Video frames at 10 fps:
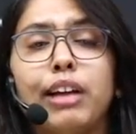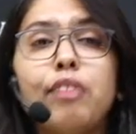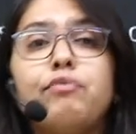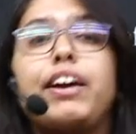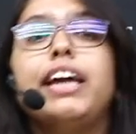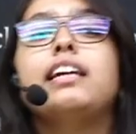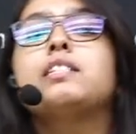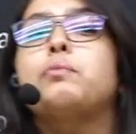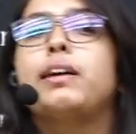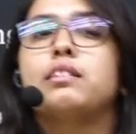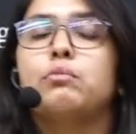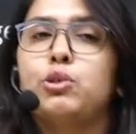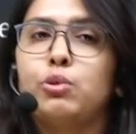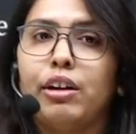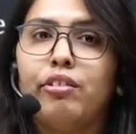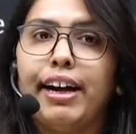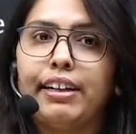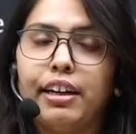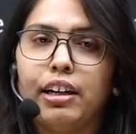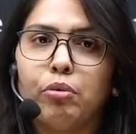various ways in which you can write it down.